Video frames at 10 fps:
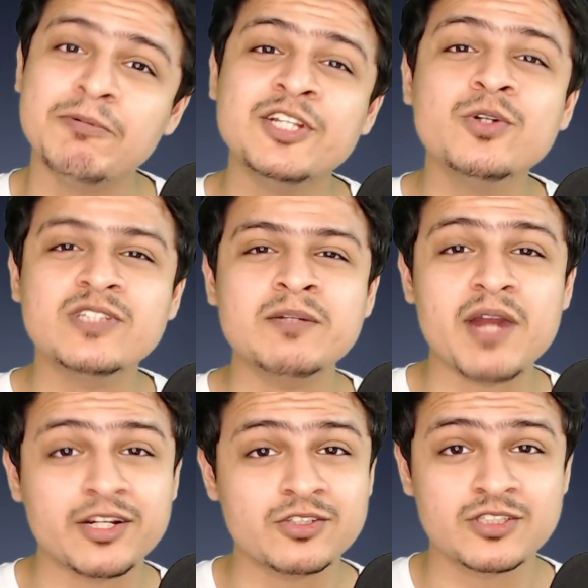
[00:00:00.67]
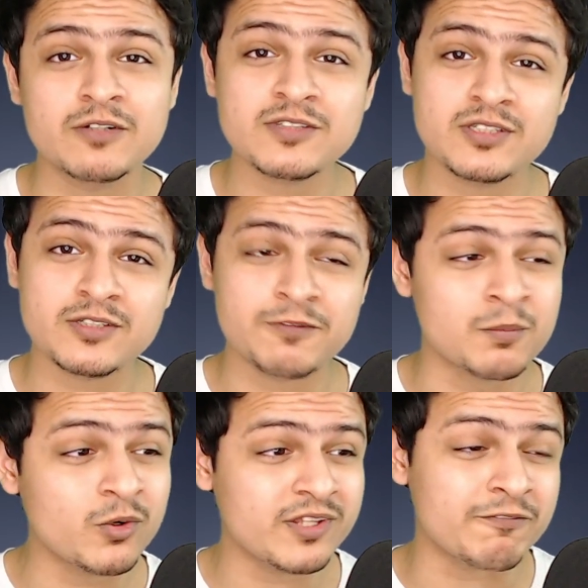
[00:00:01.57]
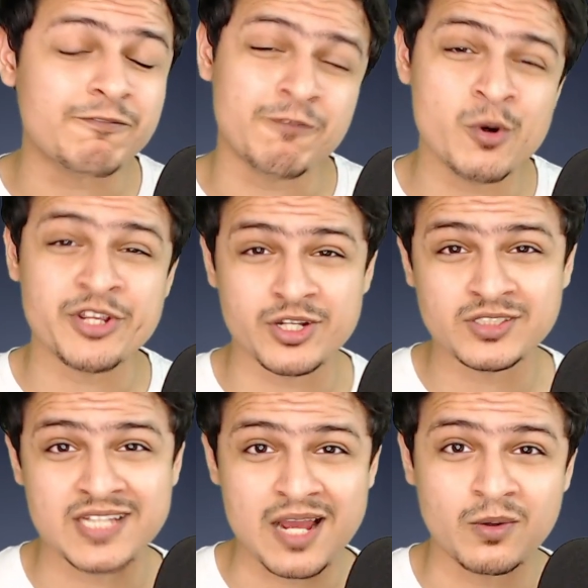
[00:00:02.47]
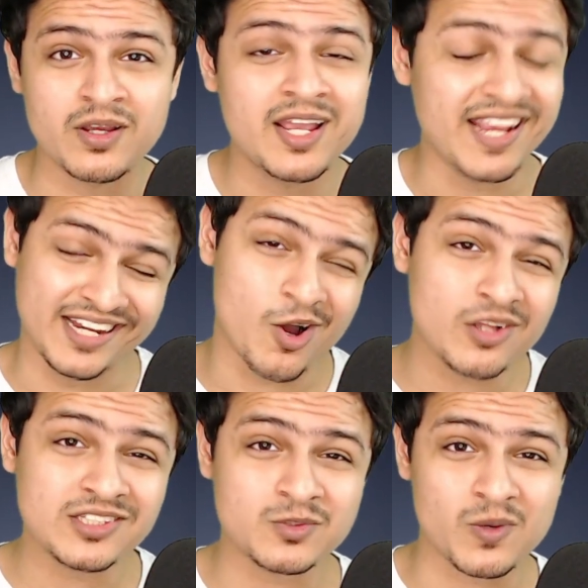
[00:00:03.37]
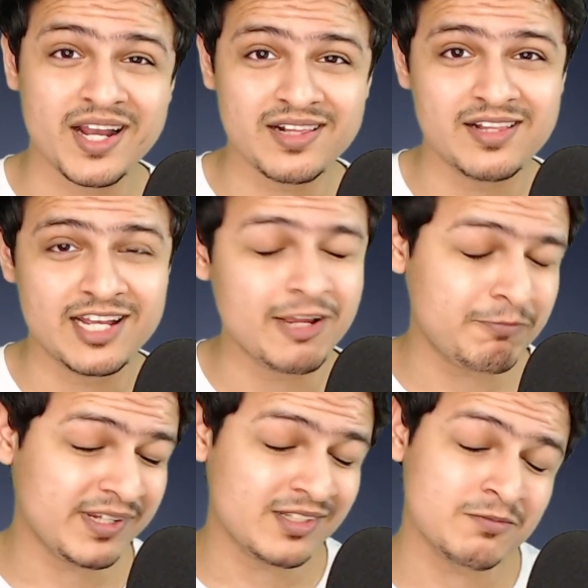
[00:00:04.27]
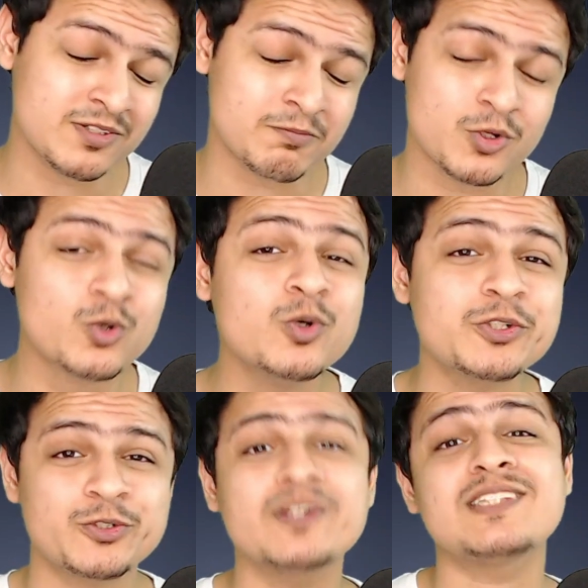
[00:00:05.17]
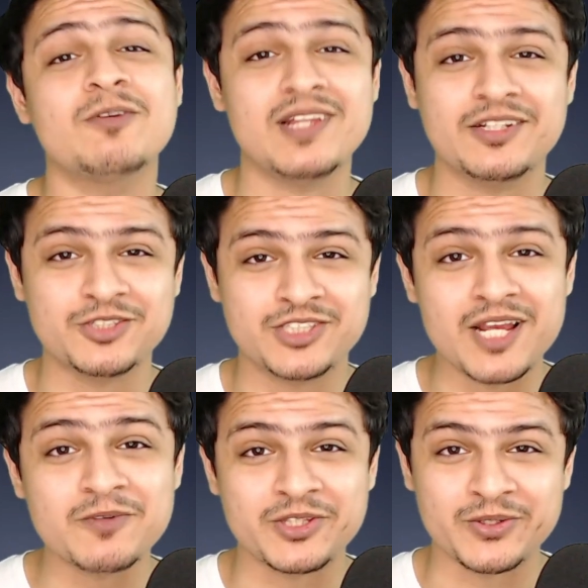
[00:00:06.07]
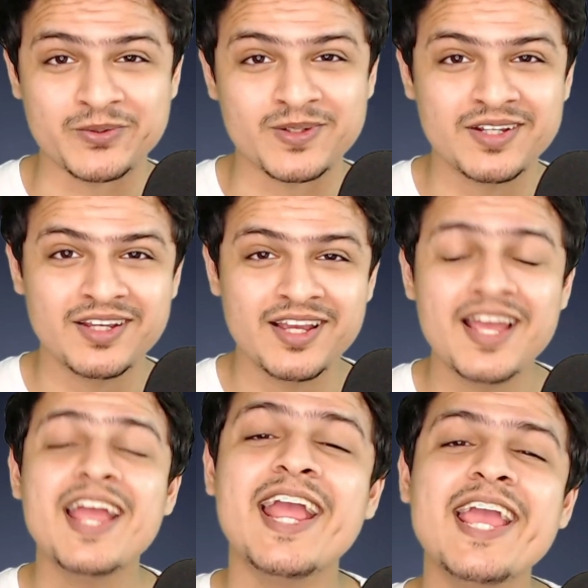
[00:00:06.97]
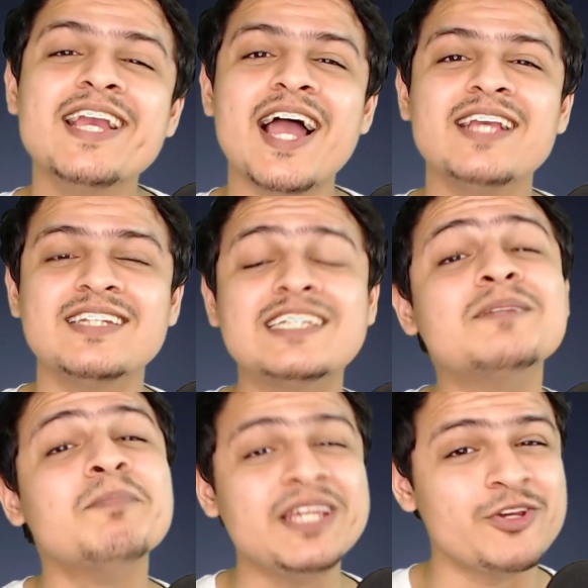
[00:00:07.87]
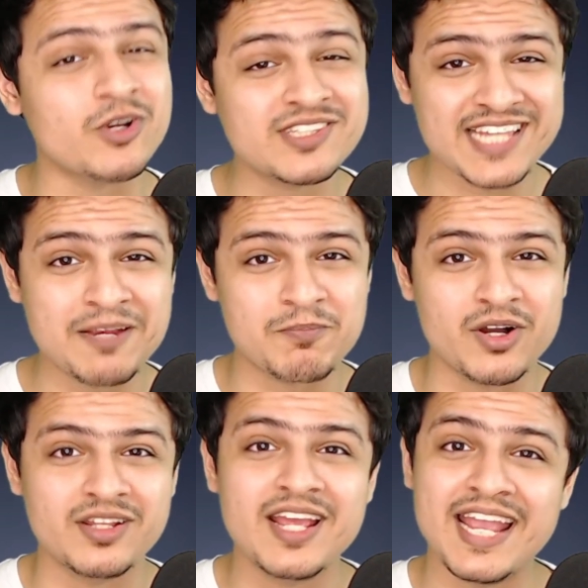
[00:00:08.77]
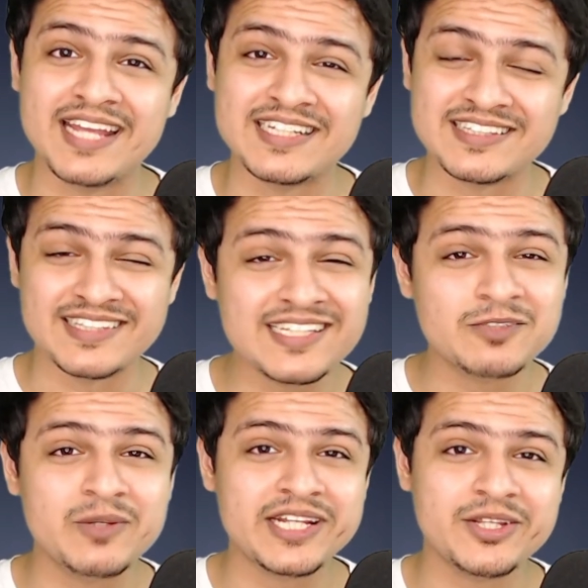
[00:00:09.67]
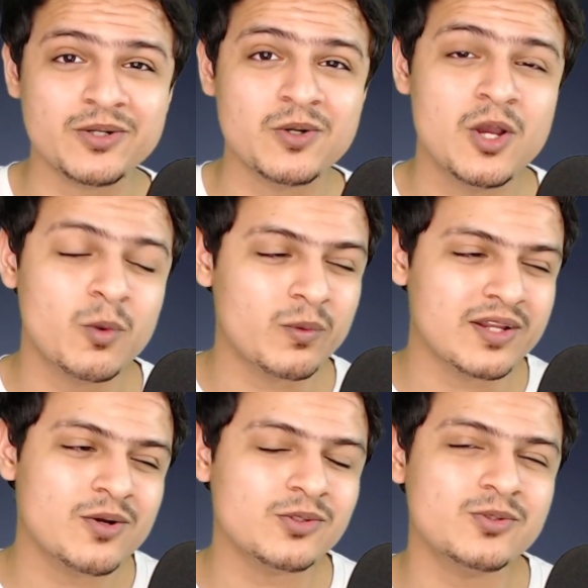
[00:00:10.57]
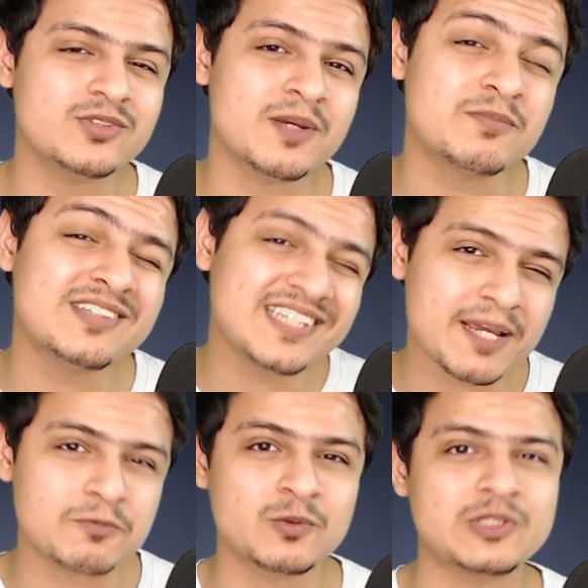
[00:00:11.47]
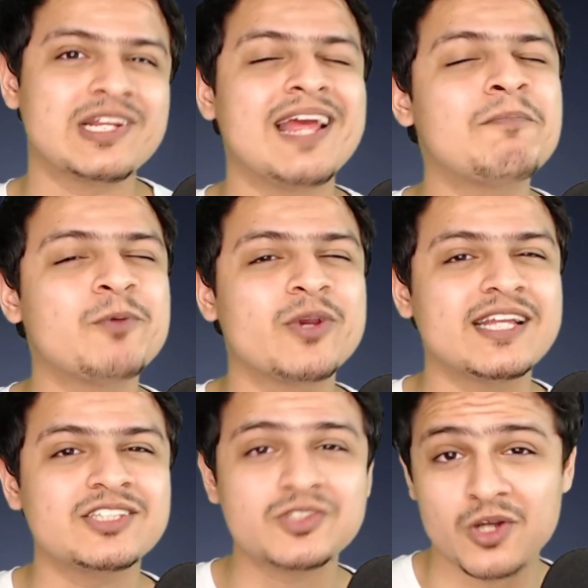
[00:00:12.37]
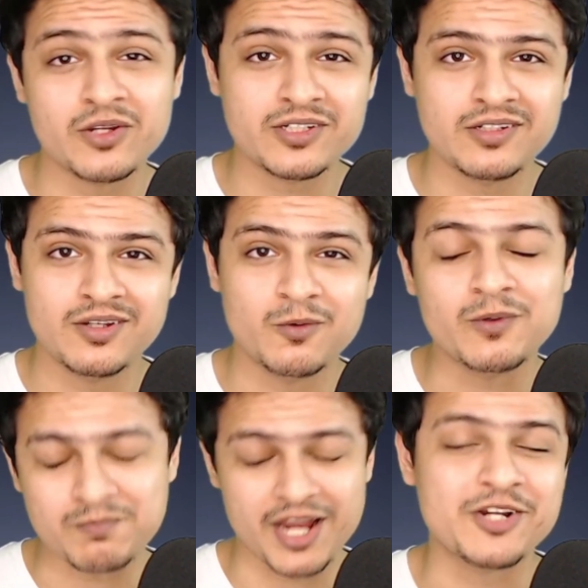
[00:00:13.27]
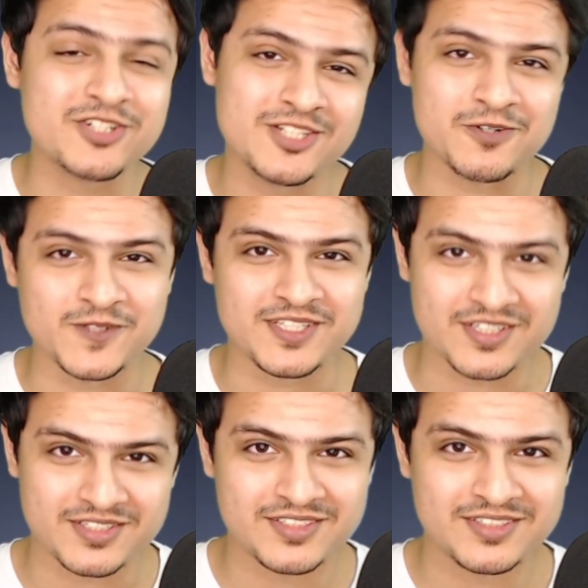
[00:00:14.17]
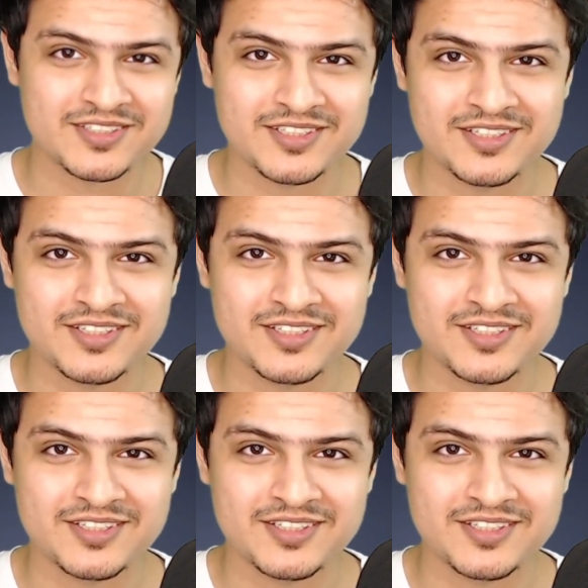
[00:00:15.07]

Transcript: I've been using microservices for more than four years now, and all this while, I've picked up some cool tricks I would like to share with you. Hey guys, it's me, your tech bud, and in this video, we'll go through some tips which will help you get started with microservices.